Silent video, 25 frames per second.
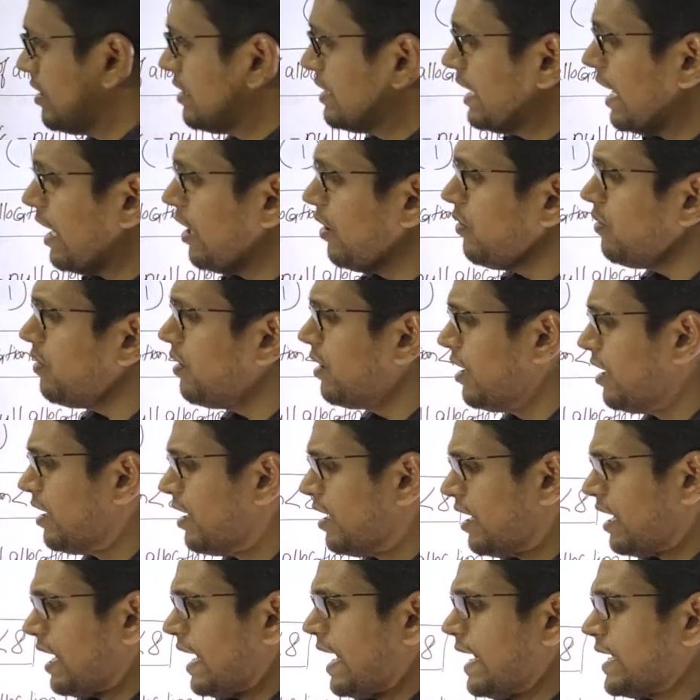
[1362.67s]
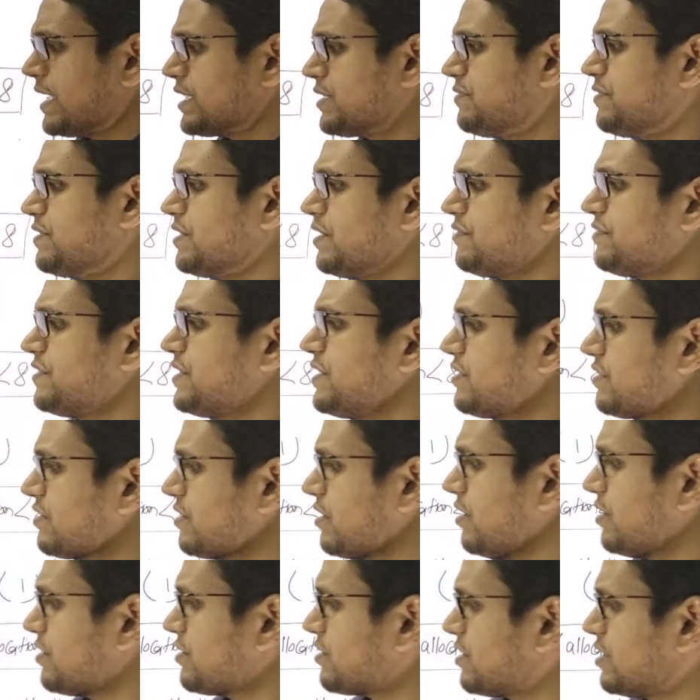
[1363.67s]
Now, as we have
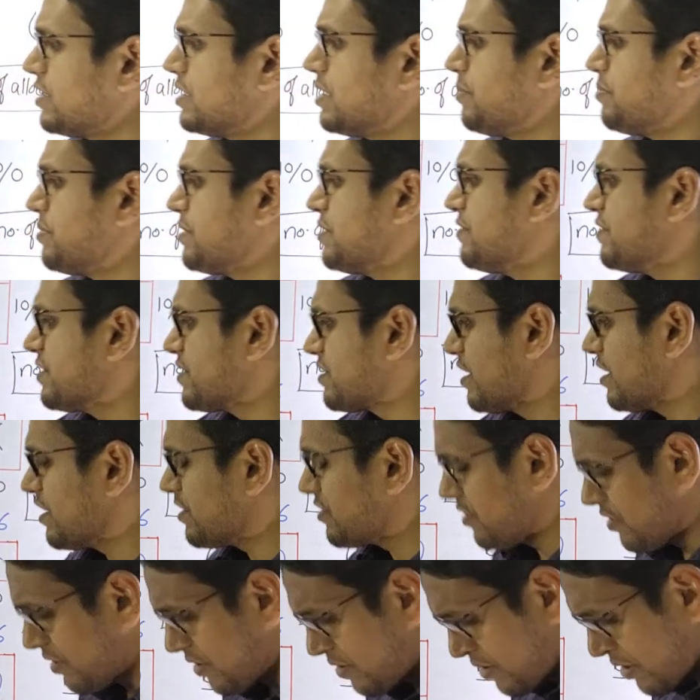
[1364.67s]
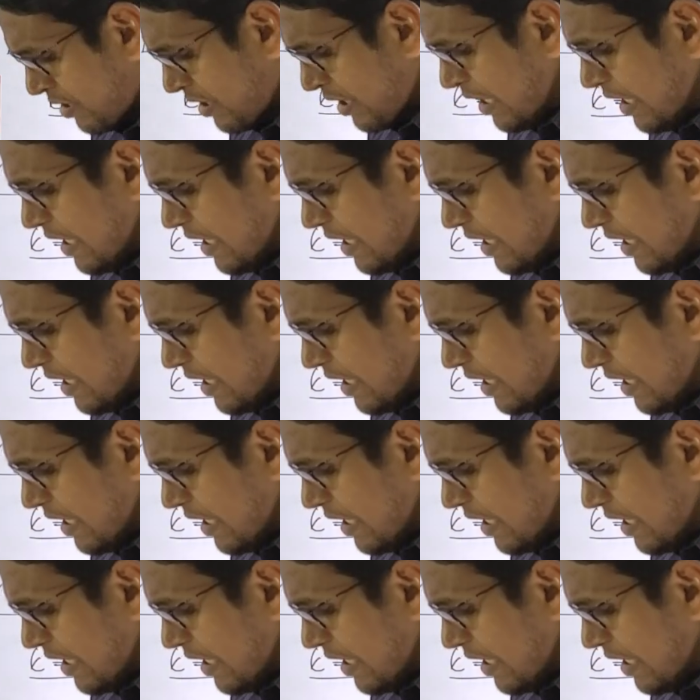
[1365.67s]
discussed in the previous lectures,